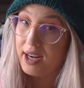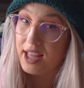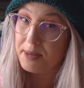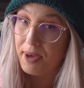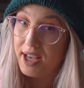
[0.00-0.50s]

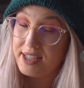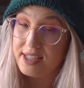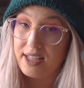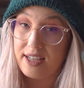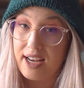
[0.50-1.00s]
other
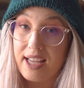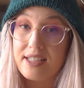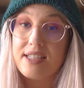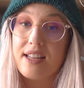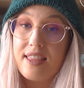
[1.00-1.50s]
person
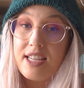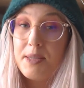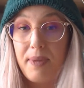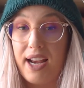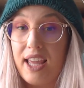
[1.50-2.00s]
knit this
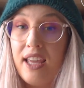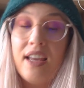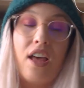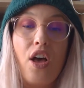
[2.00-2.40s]
beanie,